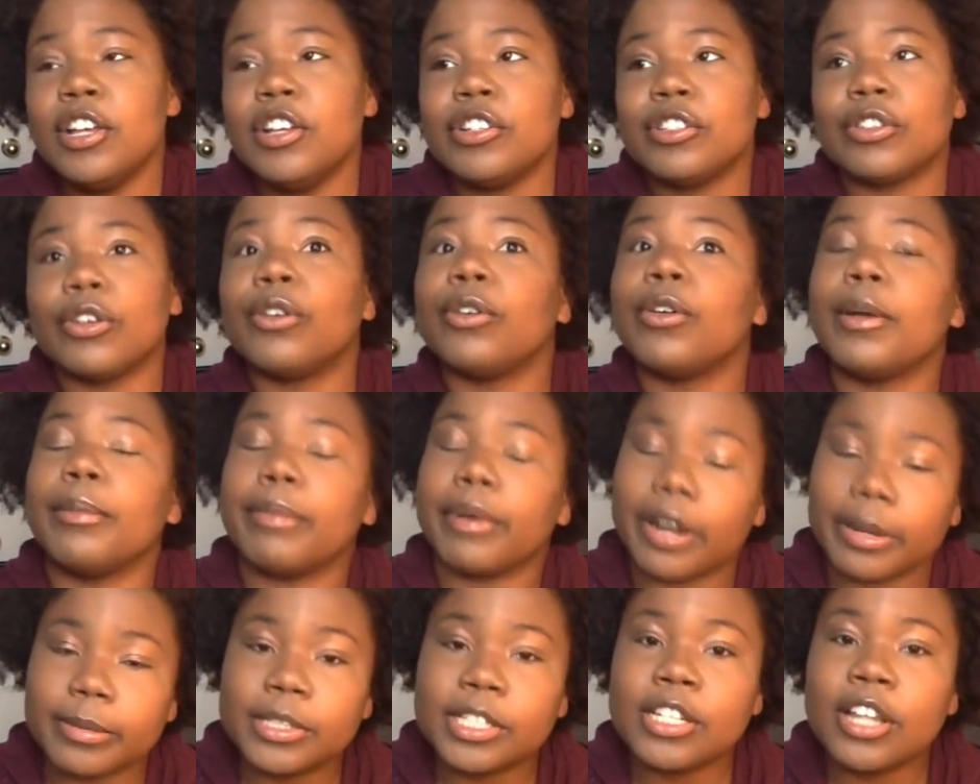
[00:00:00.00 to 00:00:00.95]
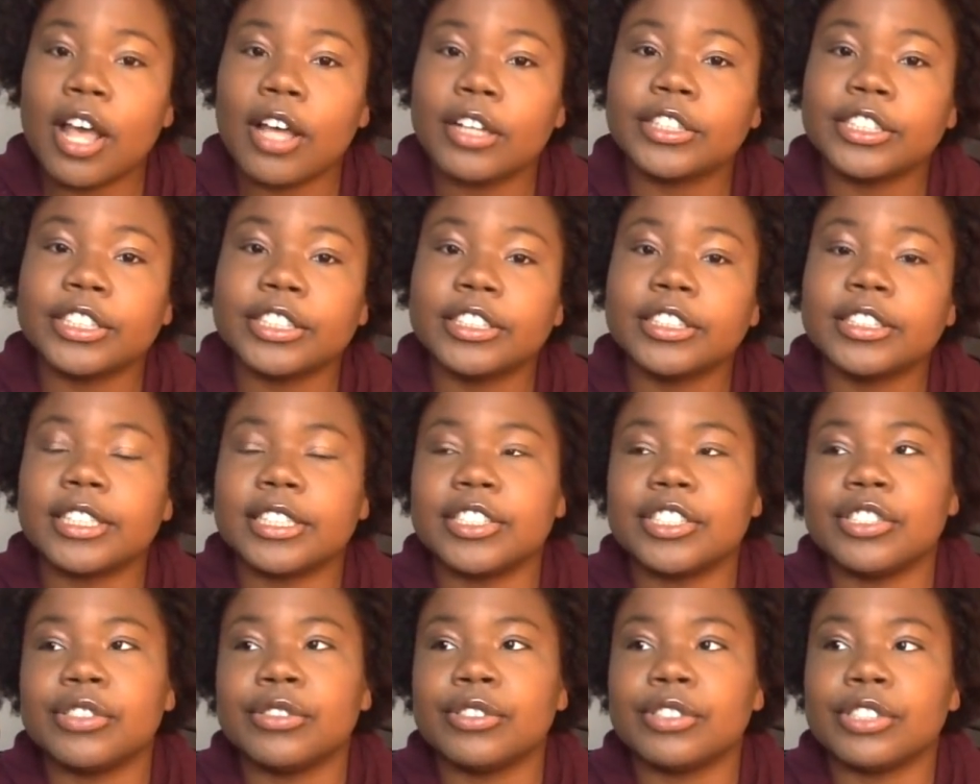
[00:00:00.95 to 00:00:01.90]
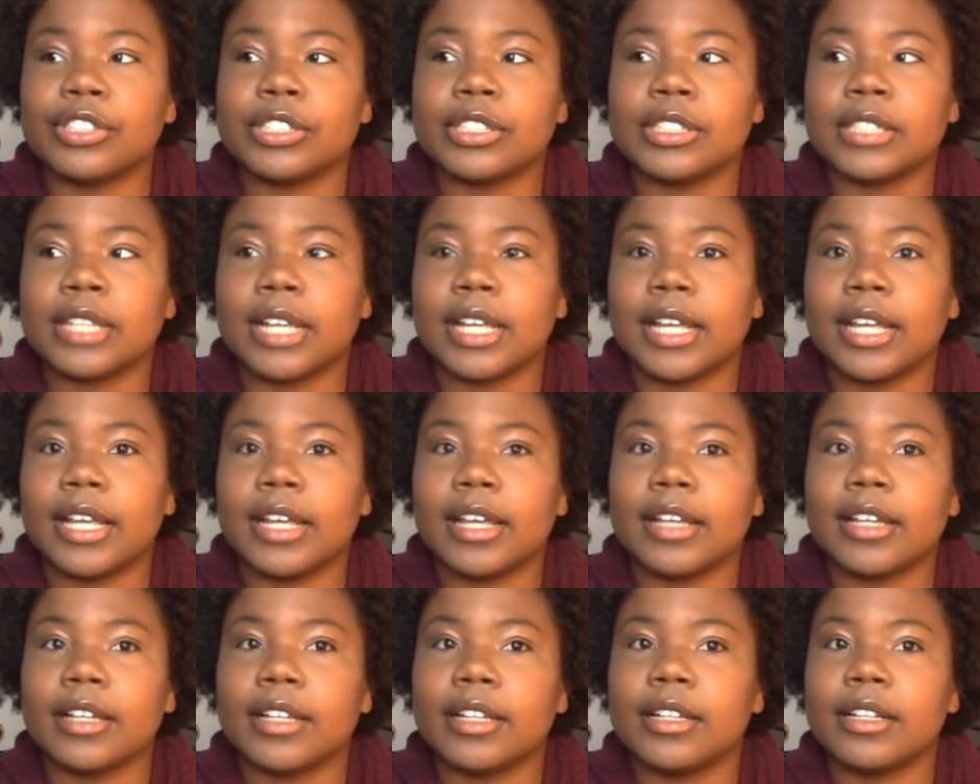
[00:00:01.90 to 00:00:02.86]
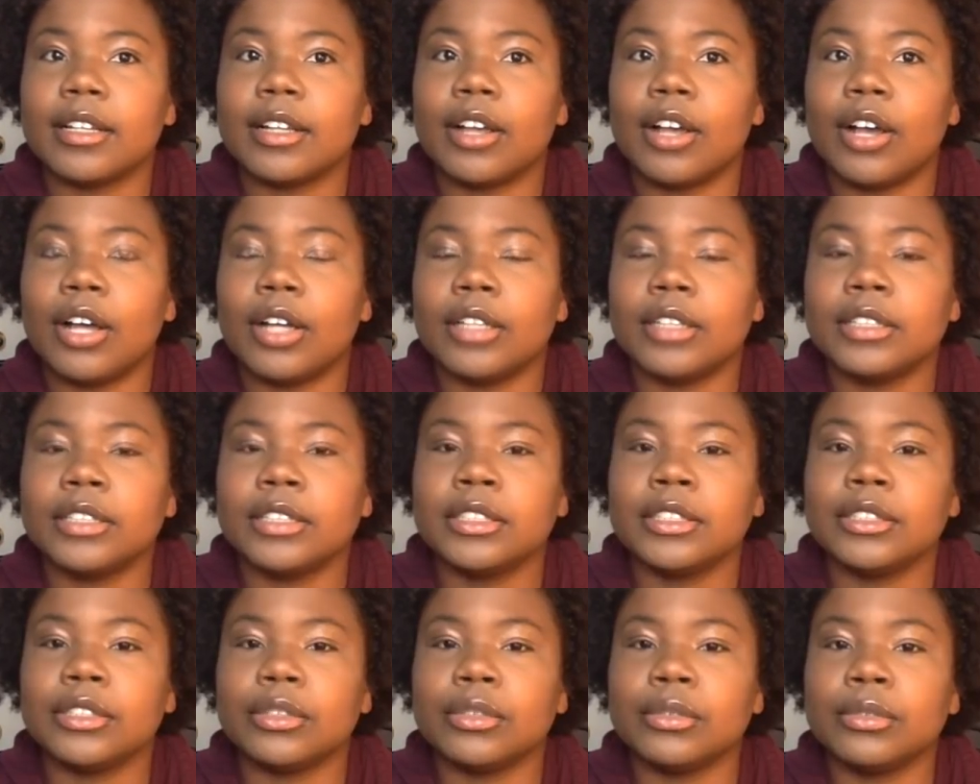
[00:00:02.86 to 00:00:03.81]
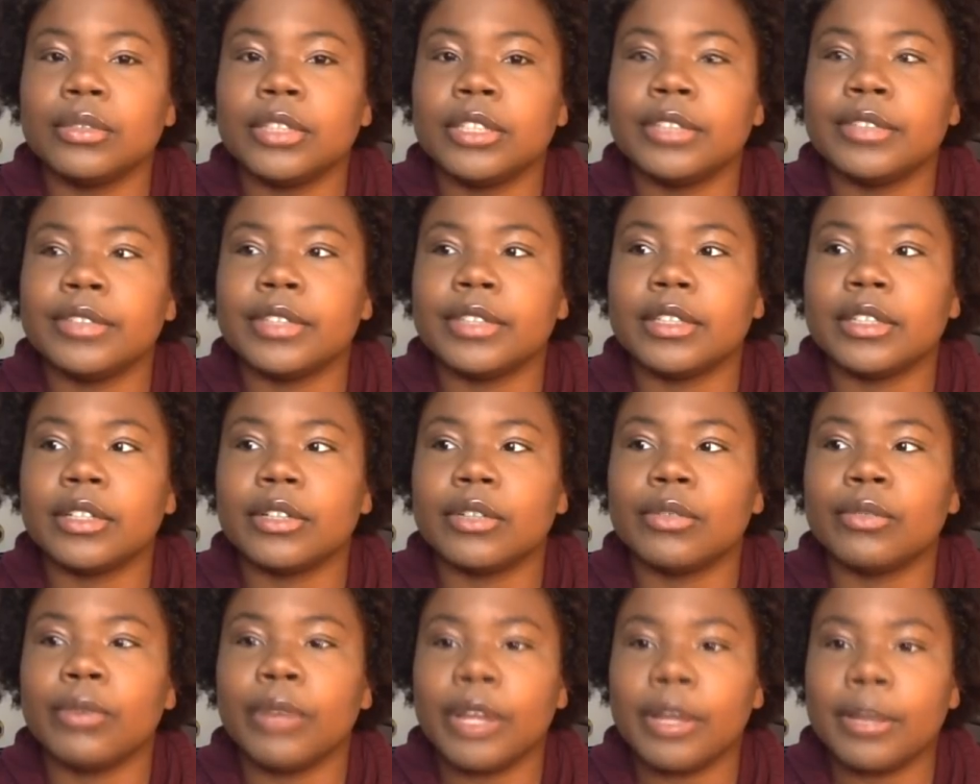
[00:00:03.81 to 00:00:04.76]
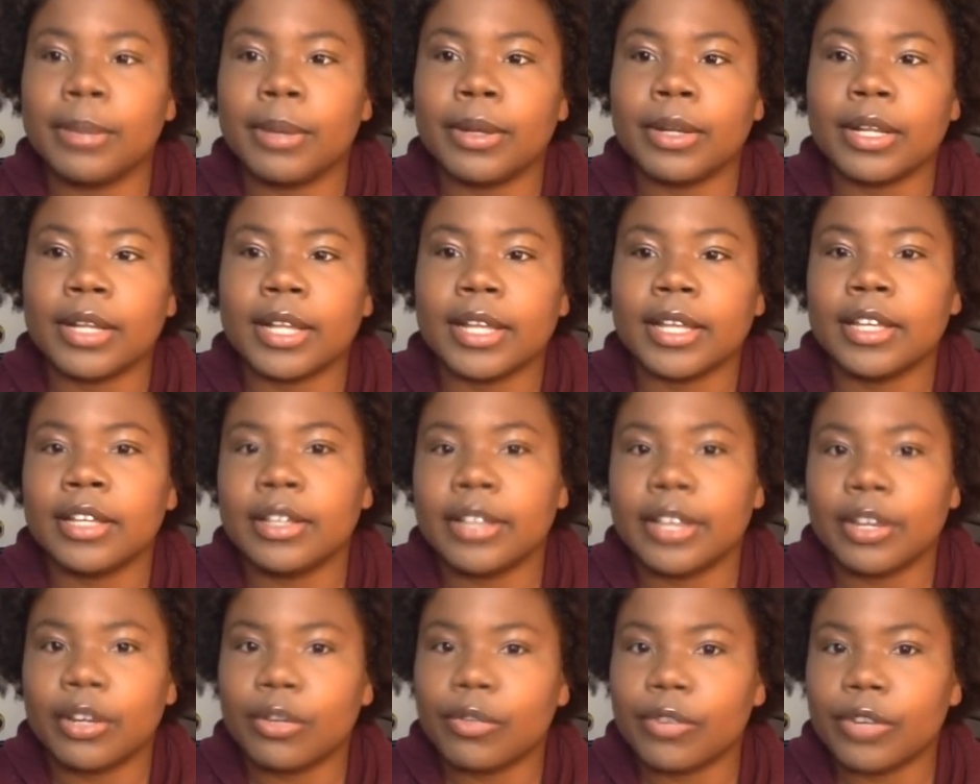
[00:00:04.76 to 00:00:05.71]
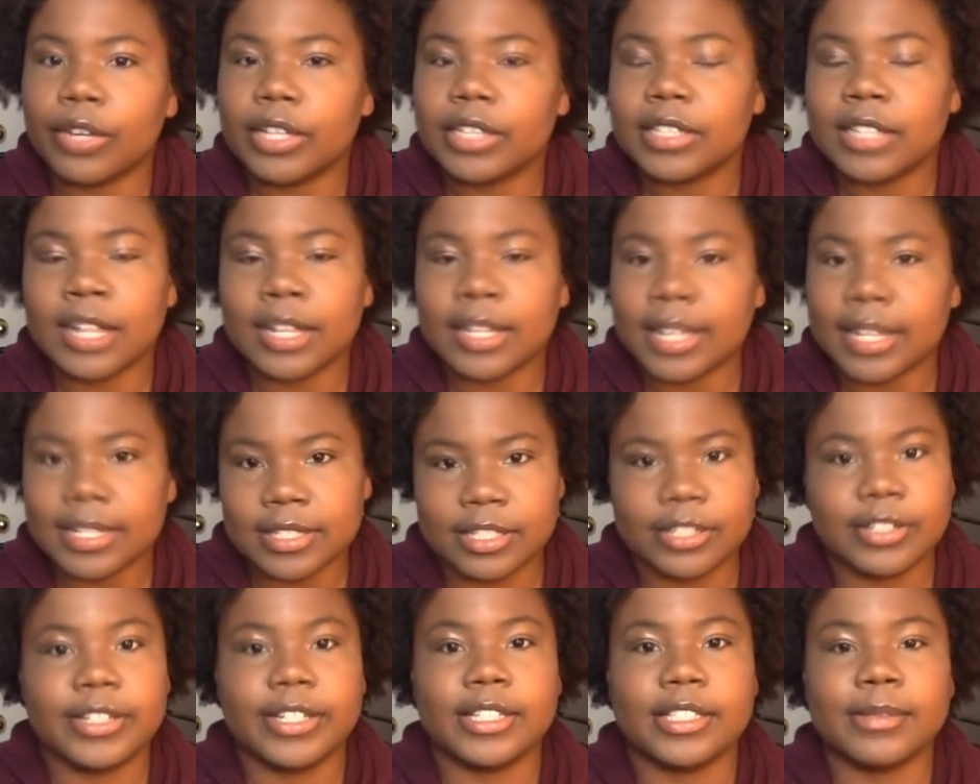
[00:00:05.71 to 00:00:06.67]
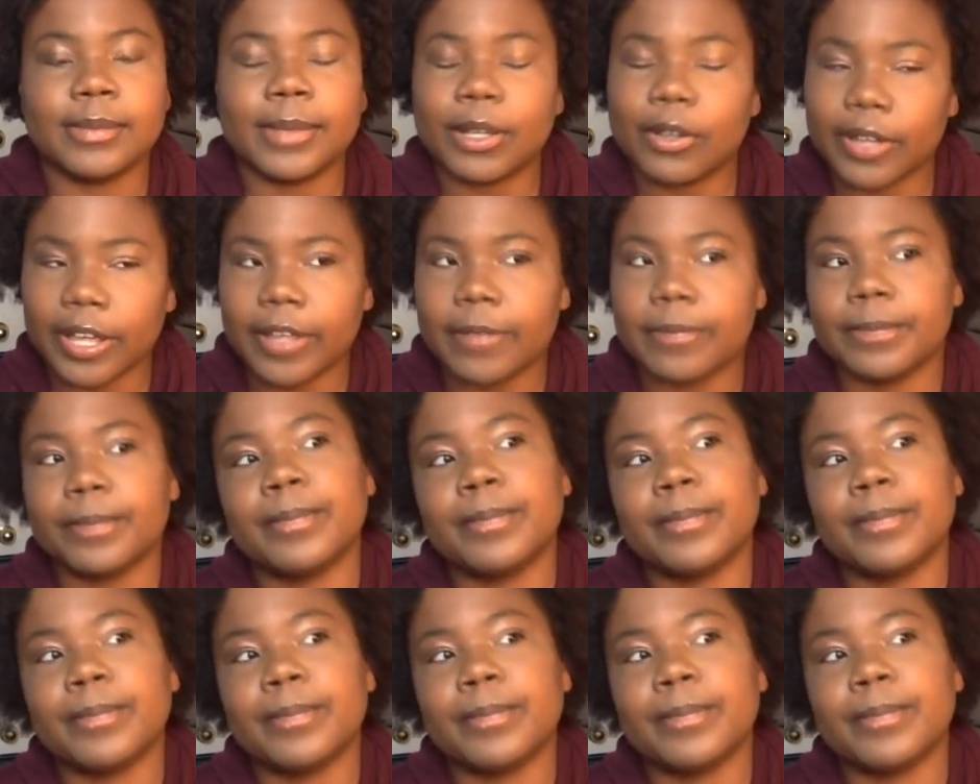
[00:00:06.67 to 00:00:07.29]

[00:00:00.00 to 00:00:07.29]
So I went to doctors, and she was just like, honestly, don't even worry about it, like he'll get over it, it's not that serious. I'm like, okay.